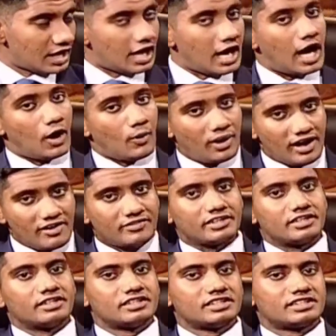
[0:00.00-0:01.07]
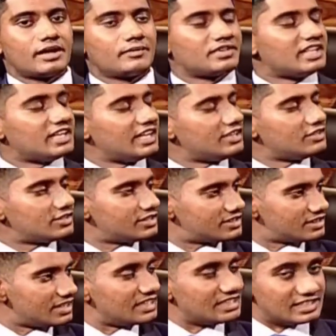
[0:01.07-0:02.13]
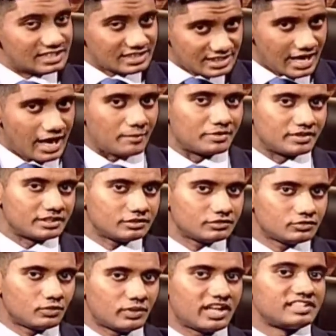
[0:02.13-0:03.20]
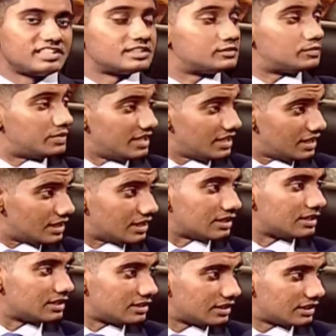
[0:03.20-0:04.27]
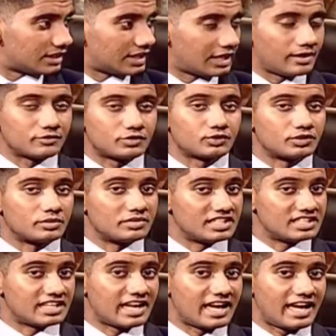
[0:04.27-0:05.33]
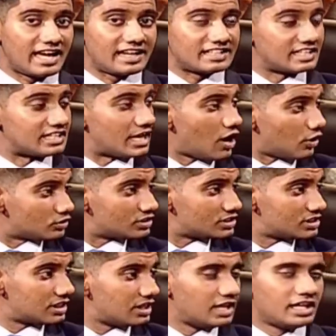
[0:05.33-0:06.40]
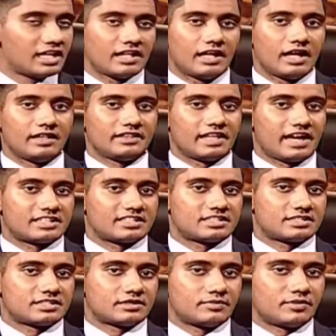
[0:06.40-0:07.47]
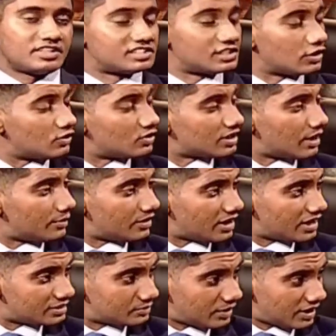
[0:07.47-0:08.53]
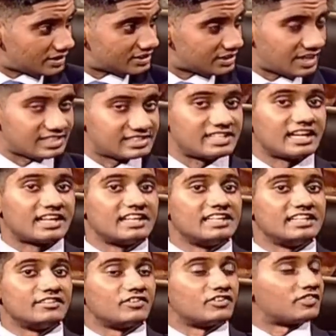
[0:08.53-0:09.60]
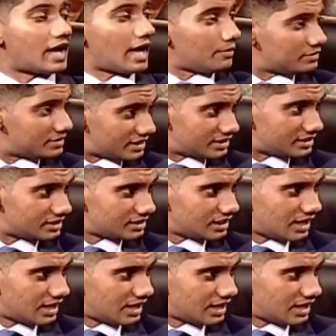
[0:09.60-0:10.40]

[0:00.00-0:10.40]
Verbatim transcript: However, something interesting did happen where the speaker came to the media and announced that President Gotabaya Rajapaksa has taken a leave of absence